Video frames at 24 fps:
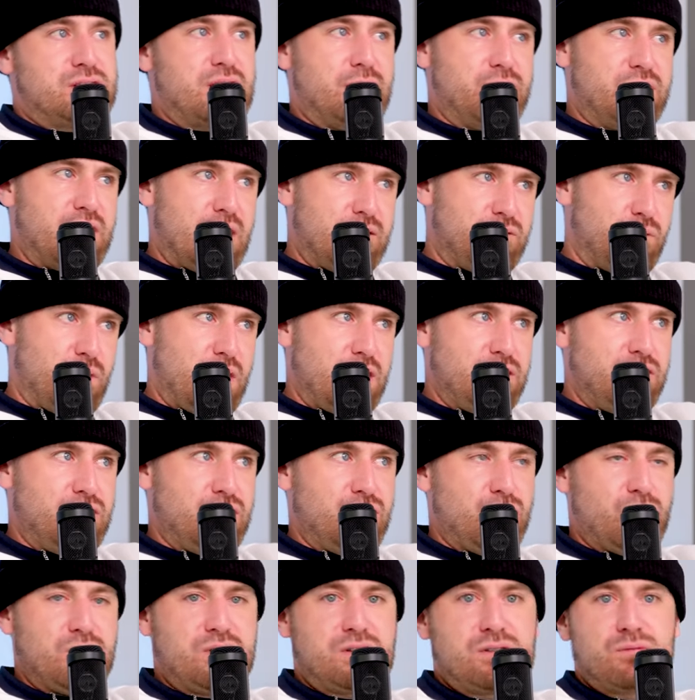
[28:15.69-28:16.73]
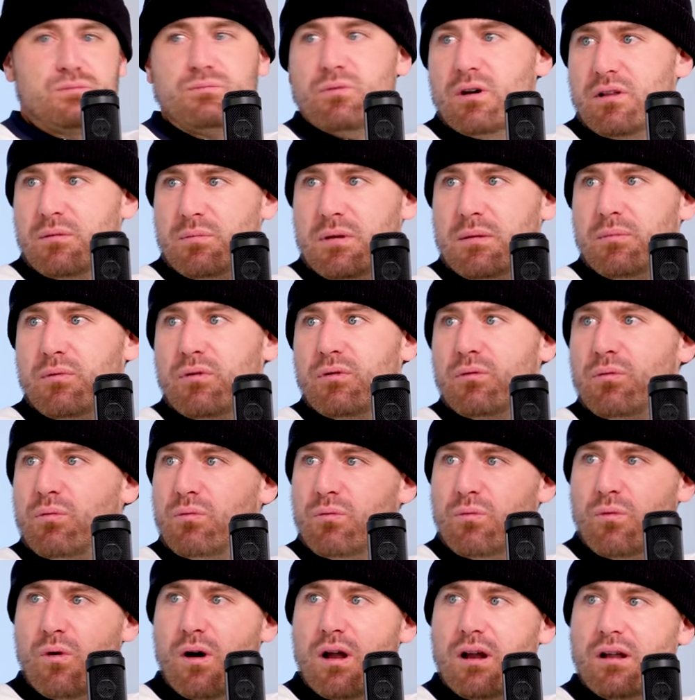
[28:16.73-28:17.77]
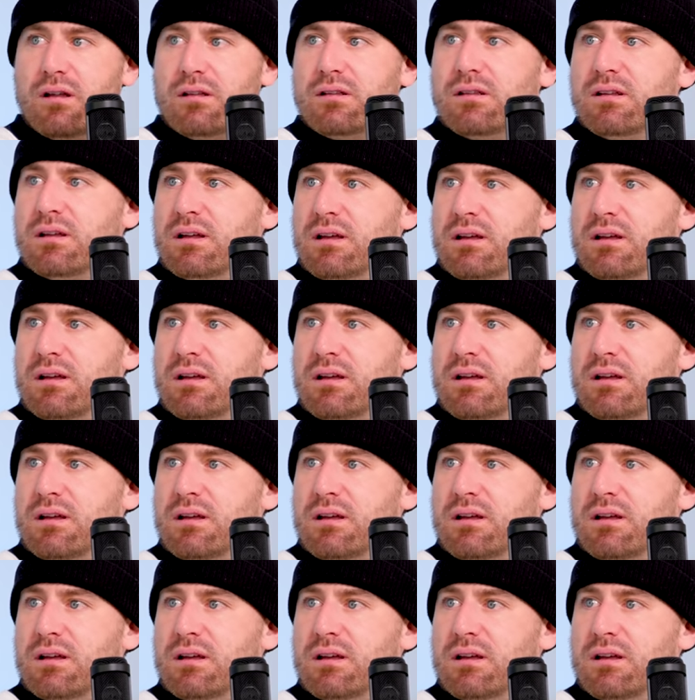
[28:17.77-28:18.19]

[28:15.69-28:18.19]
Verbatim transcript: sometimes what I do, which whether people want to,